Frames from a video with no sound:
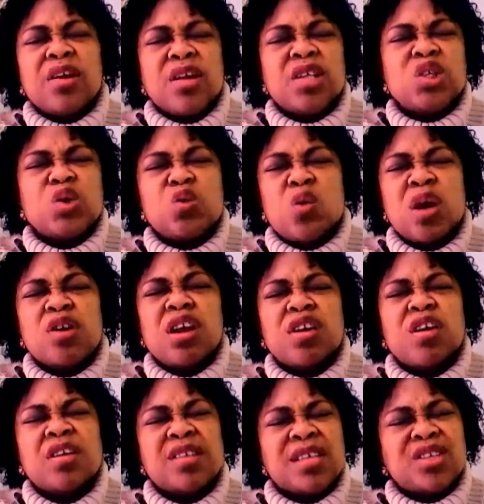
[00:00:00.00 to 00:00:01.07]
This word, oh
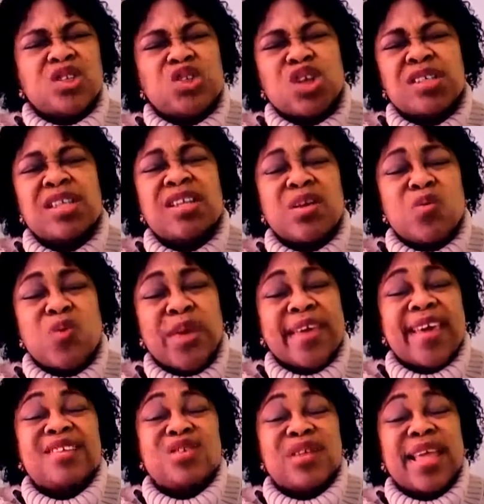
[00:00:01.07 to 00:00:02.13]
Lord God, is judging the
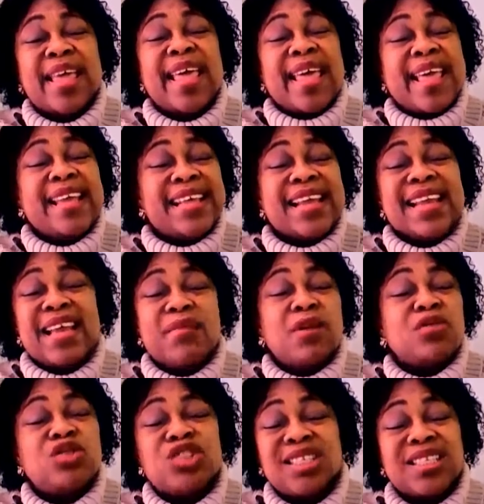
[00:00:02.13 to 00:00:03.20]
wicked today in the name
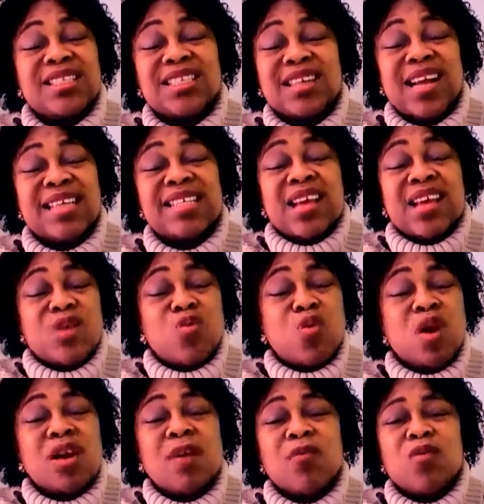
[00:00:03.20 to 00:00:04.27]
of Jesus Christ. The
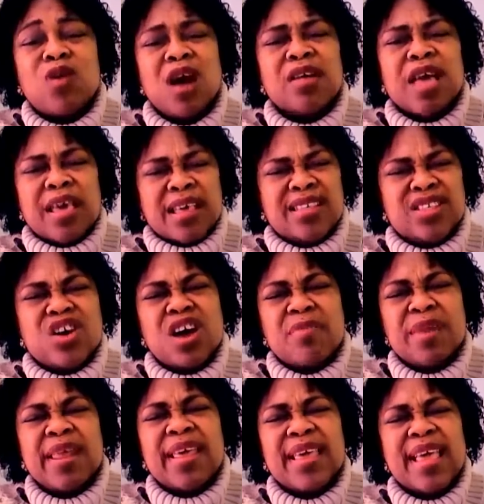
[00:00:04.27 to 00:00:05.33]
word of God is
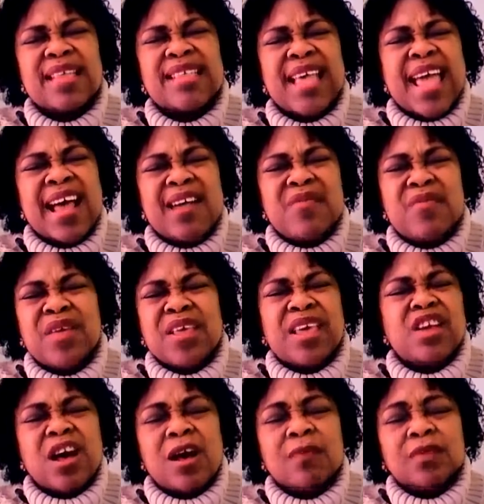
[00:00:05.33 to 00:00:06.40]
coming against every
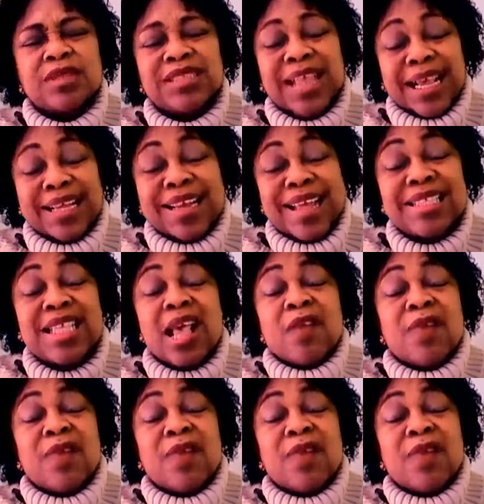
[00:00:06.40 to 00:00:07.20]
kingdom of darkness.